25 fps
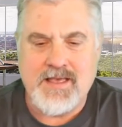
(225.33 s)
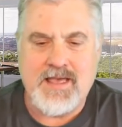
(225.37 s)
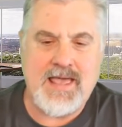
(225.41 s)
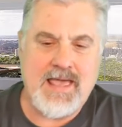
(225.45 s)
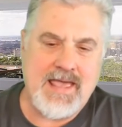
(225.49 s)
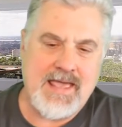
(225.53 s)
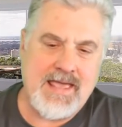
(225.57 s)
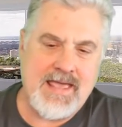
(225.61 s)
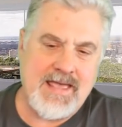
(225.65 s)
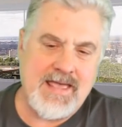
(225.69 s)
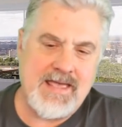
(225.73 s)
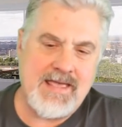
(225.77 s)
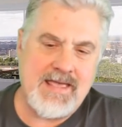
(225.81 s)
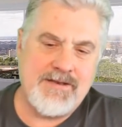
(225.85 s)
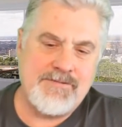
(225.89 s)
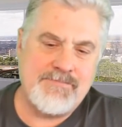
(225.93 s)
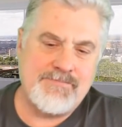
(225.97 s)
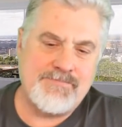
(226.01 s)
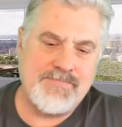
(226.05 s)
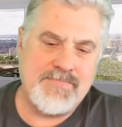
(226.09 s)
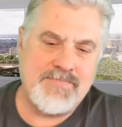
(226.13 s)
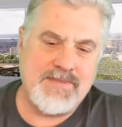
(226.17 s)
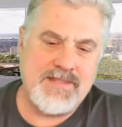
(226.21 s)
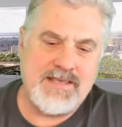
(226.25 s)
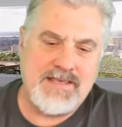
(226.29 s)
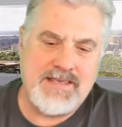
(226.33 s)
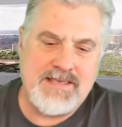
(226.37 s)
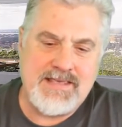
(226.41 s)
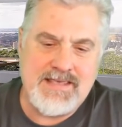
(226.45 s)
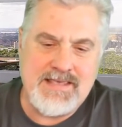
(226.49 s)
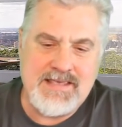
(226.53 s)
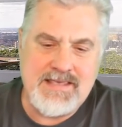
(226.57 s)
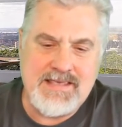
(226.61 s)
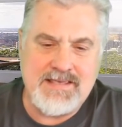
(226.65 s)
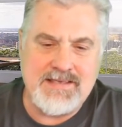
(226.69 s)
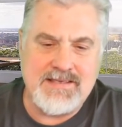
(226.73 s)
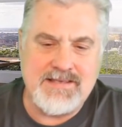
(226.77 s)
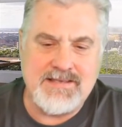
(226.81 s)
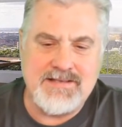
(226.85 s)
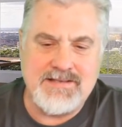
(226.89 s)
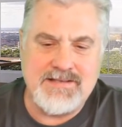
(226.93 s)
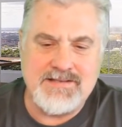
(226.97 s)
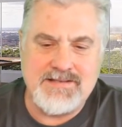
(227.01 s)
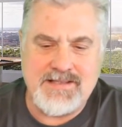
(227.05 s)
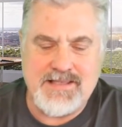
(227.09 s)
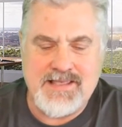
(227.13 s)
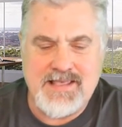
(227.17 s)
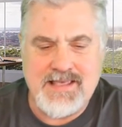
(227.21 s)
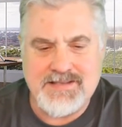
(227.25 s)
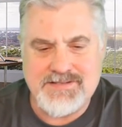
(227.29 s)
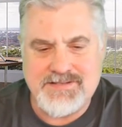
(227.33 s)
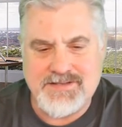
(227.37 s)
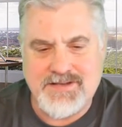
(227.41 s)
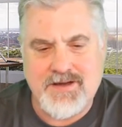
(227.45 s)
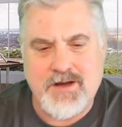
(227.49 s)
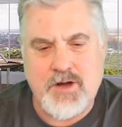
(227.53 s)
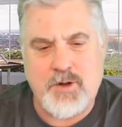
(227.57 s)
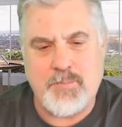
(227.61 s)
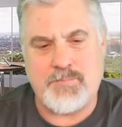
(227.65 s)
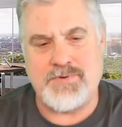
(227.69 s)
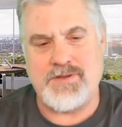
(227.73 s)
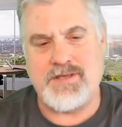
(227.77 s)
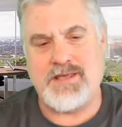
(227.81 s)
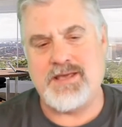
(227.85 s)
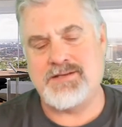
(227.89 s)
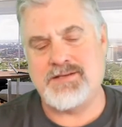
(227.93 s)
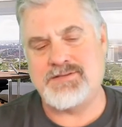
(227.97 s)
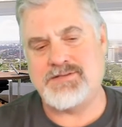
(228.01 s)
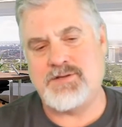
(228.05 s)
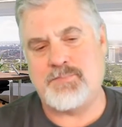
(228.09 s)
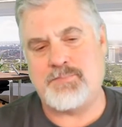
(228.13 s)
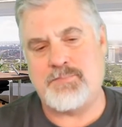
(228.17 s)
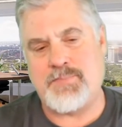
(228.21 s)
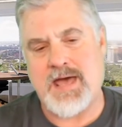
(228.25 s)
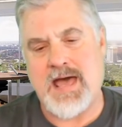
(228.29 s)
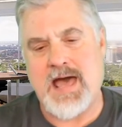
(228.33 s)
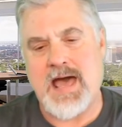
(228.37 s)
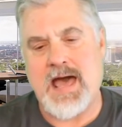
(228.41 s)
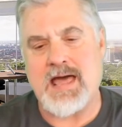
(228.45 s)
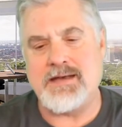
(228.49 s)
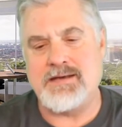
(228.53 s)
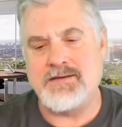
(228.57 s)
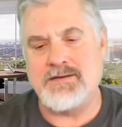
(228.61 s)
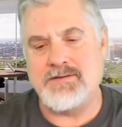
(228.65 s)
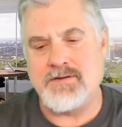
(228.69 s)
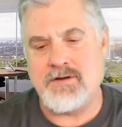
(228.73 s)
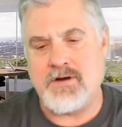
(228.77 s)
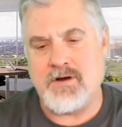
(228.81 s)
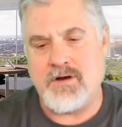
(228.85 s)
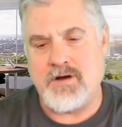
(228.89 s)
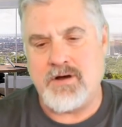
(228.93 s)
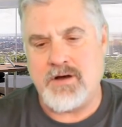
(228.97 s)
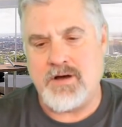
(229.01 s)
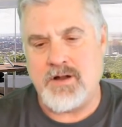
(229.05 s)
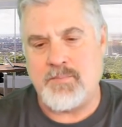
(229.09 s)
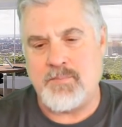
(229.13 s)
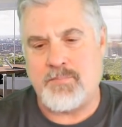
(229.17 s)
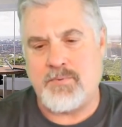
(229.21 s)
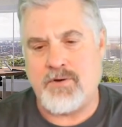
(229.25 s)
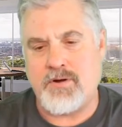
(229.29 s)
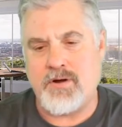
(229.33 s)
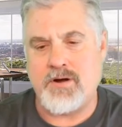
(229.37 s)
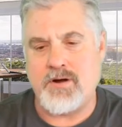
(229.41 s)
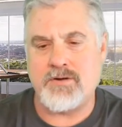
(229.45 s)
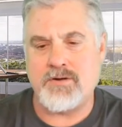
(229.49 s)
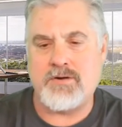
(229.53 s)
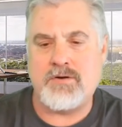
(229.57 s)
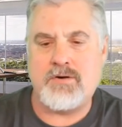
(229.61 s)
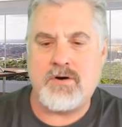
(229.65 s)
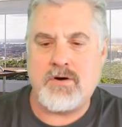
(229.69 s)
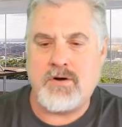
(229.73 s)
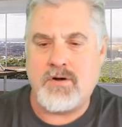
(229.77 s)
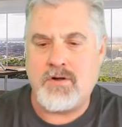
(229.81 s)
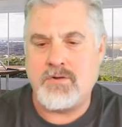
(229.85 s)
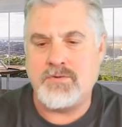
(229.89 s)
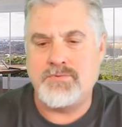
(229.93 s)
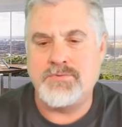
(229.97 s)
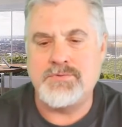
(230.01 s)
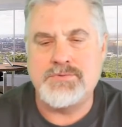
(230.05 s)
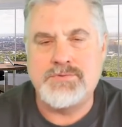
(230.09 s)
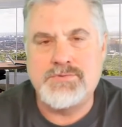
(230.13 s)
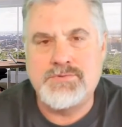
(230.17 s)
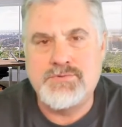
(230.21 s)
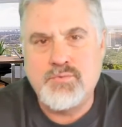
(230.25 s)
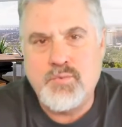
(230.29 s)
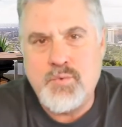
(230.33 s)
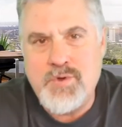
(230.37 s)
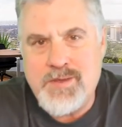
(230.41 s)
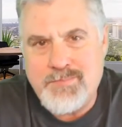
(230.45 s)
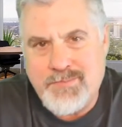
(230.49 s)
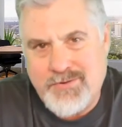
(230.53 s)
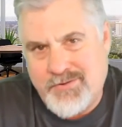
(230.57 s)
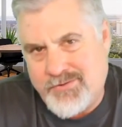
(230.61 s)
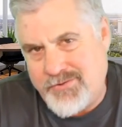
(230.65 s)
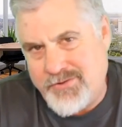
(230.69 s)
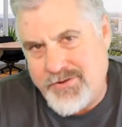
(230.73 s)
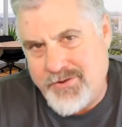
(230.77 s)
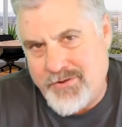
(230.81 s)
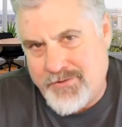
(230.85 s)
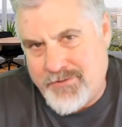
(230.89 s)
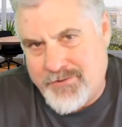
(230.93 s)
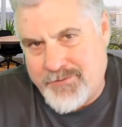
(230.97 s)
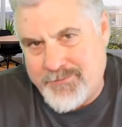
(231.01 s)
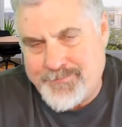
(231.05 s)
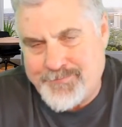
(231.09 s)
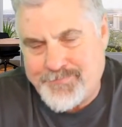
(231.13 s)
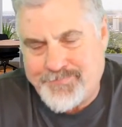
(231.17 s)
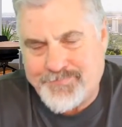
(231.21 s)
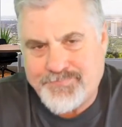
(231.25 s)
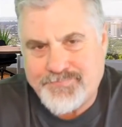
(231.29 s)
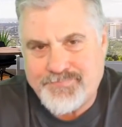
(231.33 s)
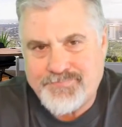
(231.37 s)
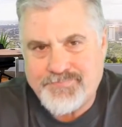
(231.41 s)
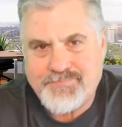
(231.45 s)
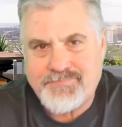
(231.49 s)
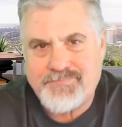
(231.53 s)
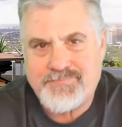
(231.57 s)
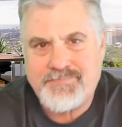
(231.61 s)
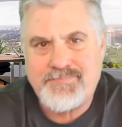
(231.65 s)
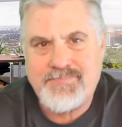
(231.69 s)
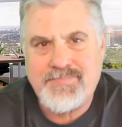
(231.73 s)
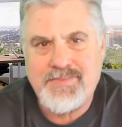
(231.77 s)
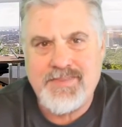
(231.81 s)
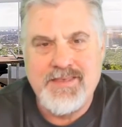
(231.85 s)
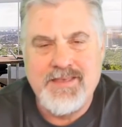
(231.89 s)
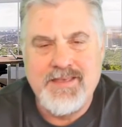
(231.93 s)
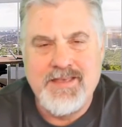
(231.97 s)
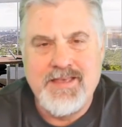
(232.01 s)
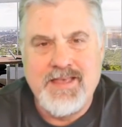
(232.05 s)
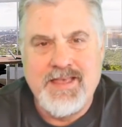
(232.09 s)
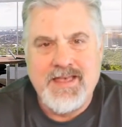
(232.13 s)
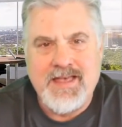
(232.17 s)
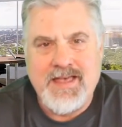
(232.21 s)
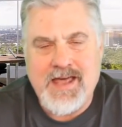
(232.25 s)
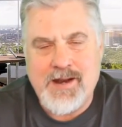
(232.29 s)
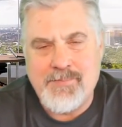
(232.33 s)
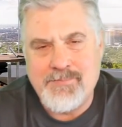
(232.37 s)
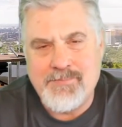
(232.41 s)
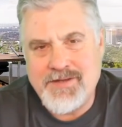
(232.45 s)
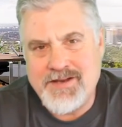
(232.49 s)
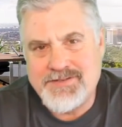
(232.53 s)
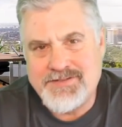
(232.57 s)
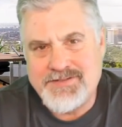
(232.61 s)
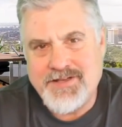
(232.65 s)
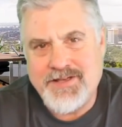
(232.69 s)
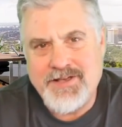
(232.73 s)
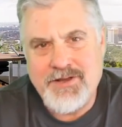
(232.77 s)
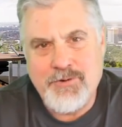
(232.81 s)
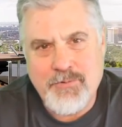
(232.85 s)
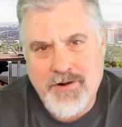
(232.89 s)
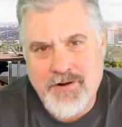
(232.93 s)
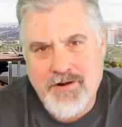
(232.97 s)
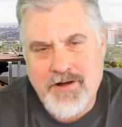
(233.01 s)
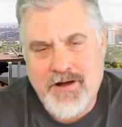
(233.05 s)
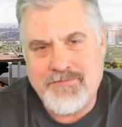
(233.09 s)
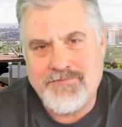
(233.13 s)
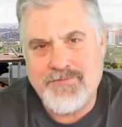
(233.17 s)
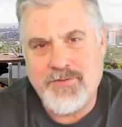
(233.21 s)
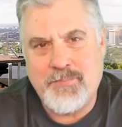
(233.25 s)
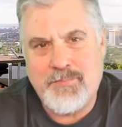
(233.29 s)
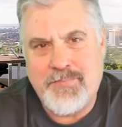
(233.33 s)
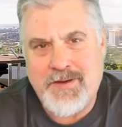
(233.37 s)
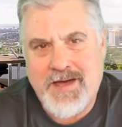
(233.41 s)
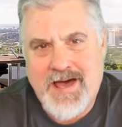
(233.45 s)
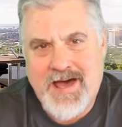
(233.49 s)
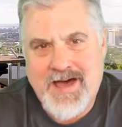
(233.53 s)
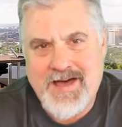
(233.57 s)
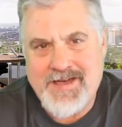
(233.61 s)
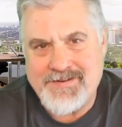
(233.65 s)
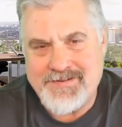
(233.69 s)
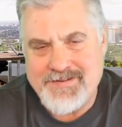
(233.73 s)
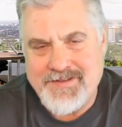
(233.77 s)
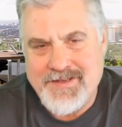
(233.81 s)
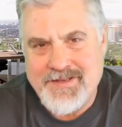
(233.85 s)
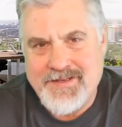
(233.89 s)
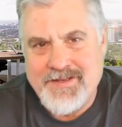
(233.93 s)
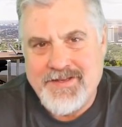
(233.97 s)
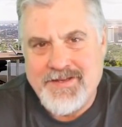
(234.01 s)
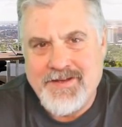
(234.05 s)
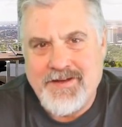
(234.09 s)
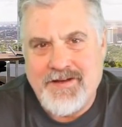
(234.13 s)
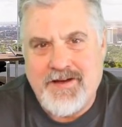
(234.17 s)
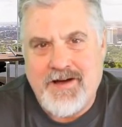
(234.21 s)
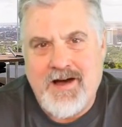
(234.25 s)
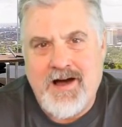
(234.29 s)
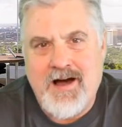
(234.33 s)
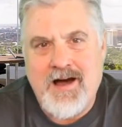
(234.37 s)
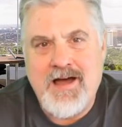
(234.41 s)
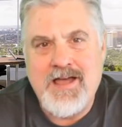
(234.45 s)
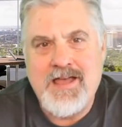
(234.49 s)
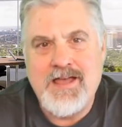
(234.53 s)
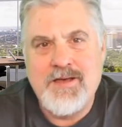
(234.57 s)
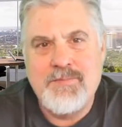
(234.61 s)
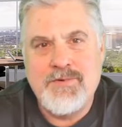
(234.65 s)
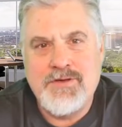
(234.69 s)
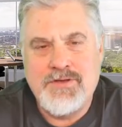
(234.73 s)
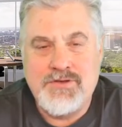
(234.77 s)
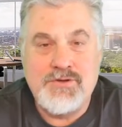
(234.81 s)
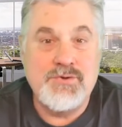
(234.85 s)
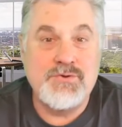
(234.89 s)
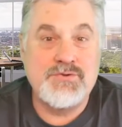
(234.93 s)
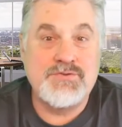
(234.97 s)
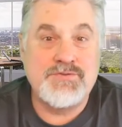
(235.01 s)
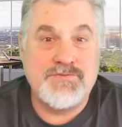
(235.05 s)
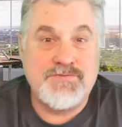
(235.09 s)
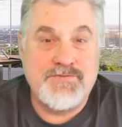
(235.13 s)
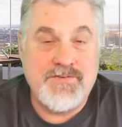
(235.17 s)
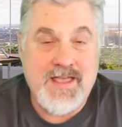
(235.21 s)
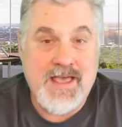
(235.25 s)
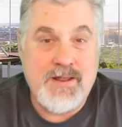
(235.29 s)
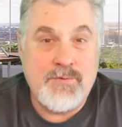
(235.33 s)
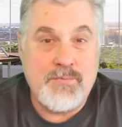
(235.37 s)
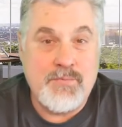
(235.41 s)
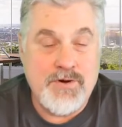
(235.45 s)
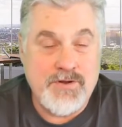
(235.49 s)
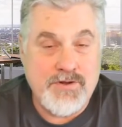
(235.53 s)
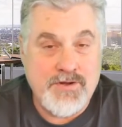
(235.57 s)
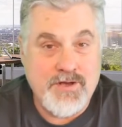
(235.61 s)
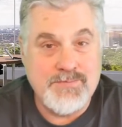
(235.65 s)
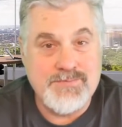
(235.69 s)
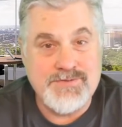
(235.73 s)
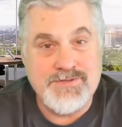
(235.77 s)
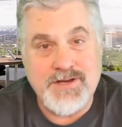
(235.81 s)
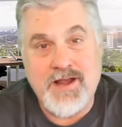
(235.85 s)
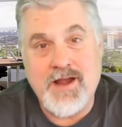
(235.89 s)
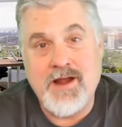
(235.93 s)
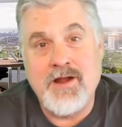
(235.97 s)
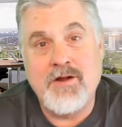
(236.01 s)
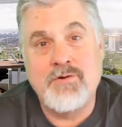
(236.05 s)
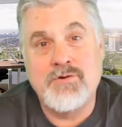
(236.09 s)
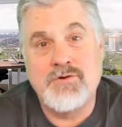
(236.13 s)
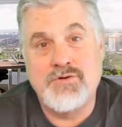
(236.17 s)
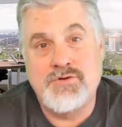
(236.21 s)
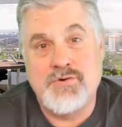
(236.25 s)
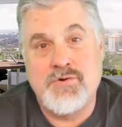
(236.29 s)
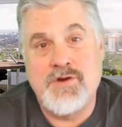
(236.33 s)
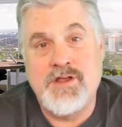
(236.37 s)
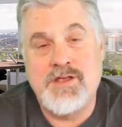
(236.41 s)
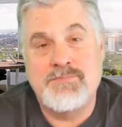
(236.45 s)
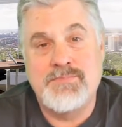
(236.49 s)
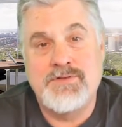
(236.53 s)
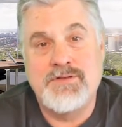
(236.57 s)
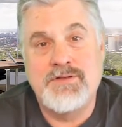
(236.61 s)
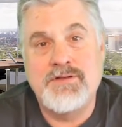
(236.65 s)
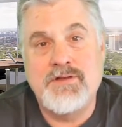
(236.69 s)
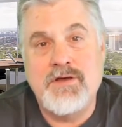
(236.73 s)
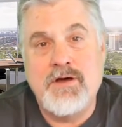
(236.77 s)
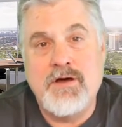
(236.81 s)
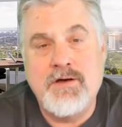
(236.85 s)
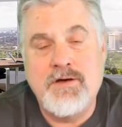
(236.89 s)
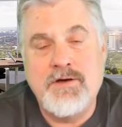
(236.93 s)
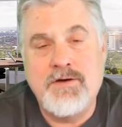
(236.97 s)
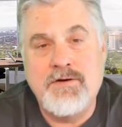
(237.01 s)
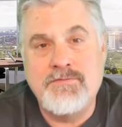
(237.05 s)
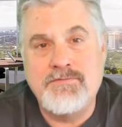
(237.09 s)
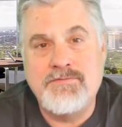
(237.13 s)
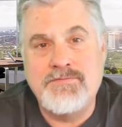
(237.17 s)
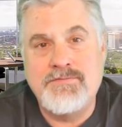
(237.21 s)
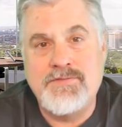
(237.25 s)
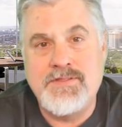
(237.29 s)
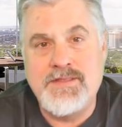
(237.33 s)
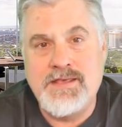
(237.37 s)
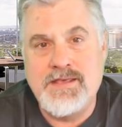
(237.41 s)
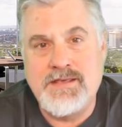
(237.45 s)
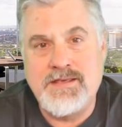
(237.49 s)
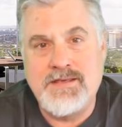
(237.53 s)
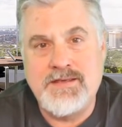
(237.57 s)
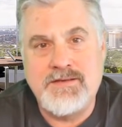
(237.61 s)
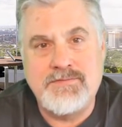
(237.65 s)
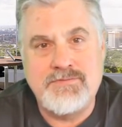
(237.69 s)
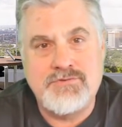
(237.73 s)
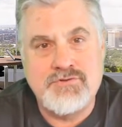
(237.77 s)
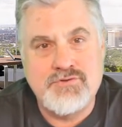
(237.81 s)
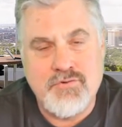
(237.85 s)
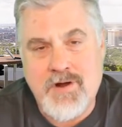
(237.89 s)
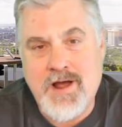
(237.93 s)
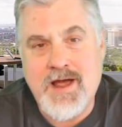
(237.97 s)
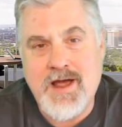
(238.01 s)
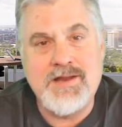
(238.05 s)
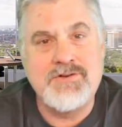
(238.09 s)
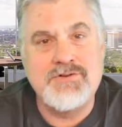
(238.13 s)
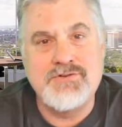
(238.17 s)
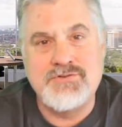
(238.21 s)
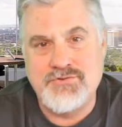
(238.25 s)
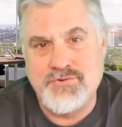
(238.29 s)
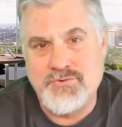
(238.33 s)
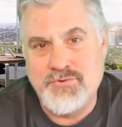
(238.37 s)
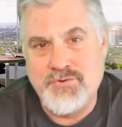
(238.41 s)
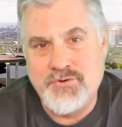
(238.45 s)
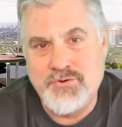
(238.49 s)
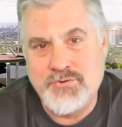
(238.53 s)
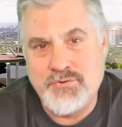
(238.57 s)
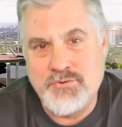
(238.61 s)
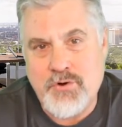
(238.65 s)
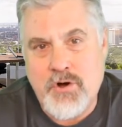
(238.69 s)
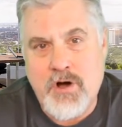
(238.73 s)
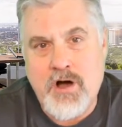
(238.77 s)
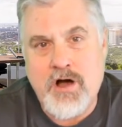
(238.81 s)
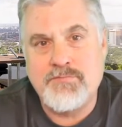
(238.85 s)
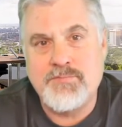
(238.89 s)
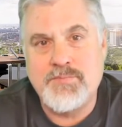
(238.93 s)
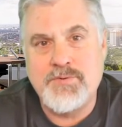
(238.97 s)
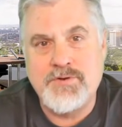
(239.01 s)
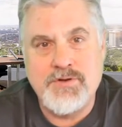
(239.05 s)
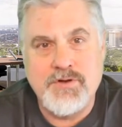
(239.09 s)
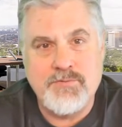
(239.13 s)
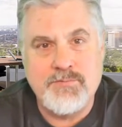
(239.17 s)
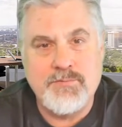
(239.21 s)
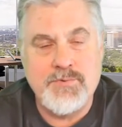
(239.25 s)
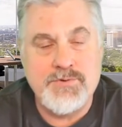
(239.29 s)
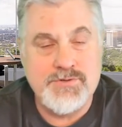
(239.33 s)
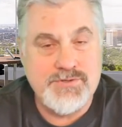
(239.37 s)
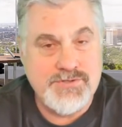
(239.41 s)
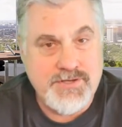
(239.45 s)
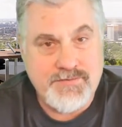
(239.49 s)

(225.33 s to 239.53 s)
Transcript: And he is, he has a company, he has a patent on a product called Sweep Clear. And I'm going to tell you right off the bat, I am a huge fan when it comes to air entrainment of the tried and true Hoffman number